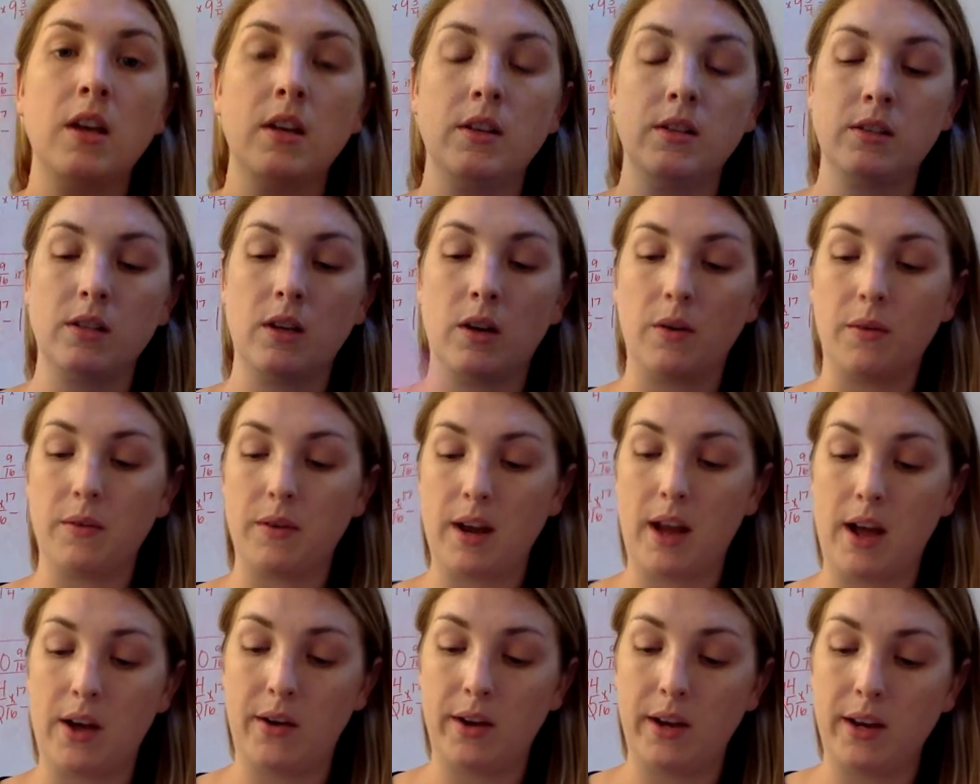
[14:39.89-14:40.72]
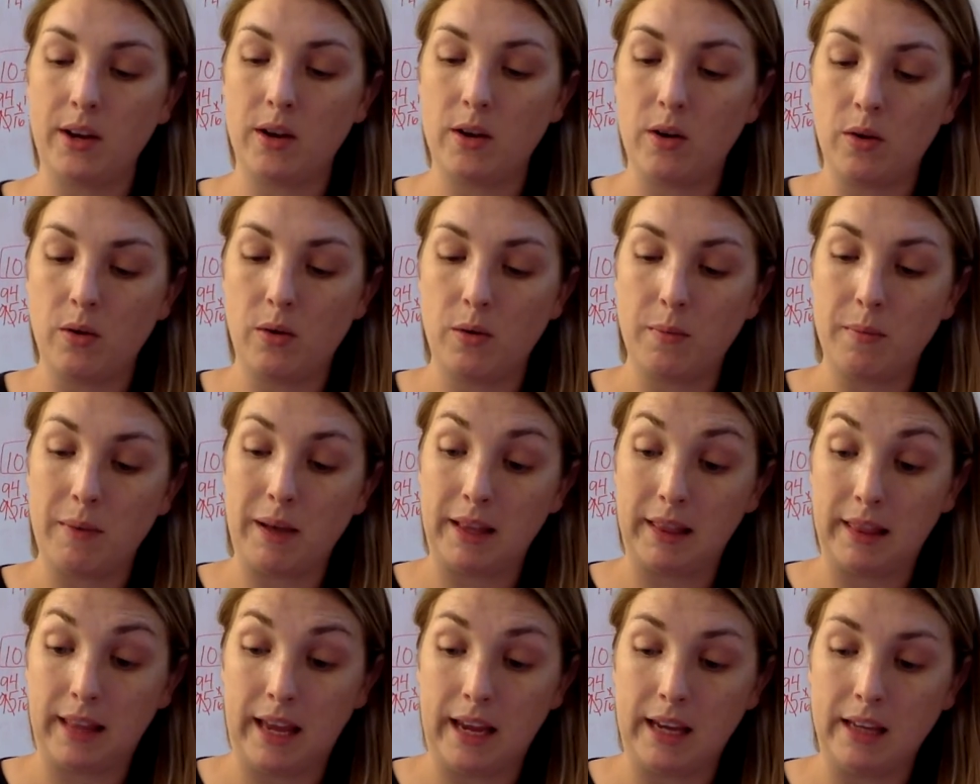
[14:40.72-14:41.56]
So now I know
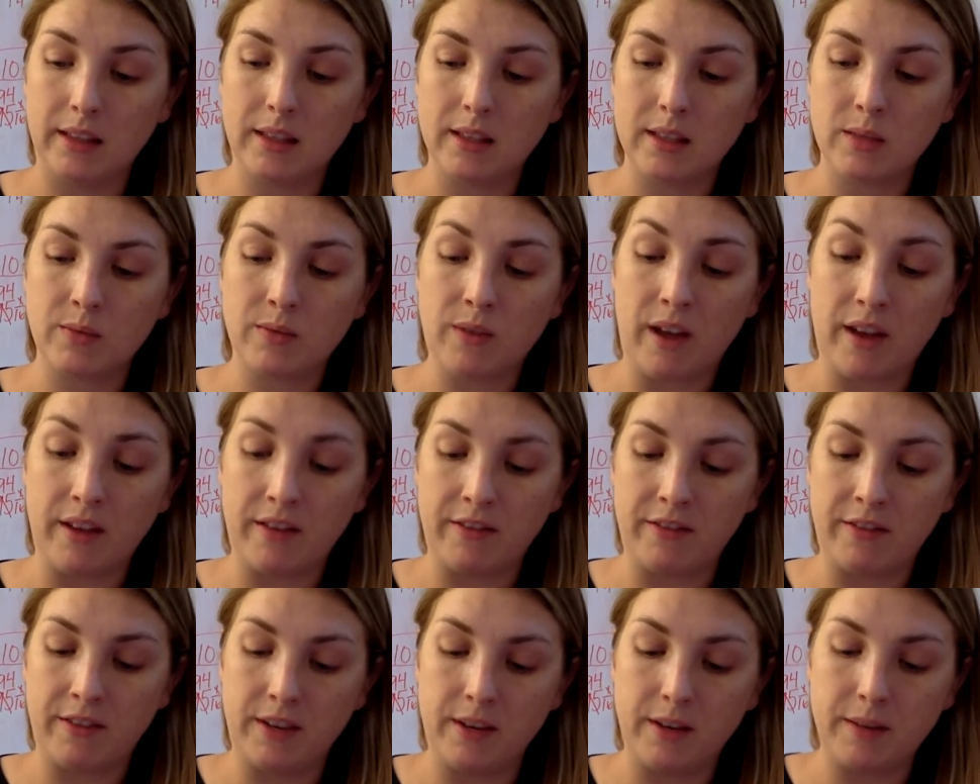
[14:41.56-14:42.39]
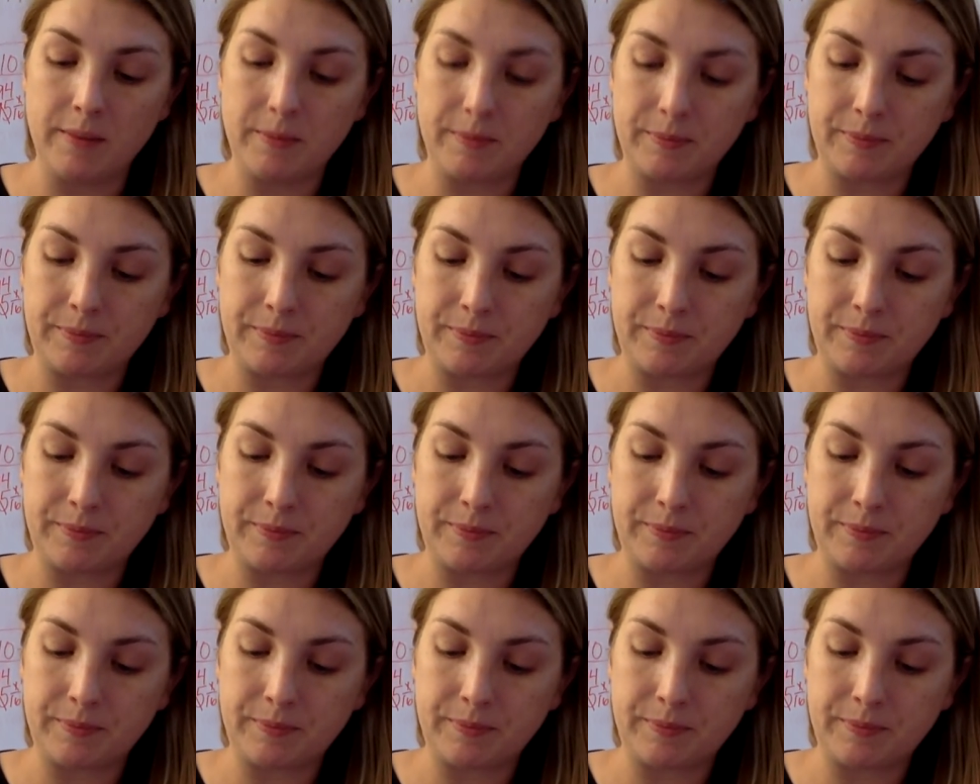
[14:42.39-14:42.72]
my length is 5 feet.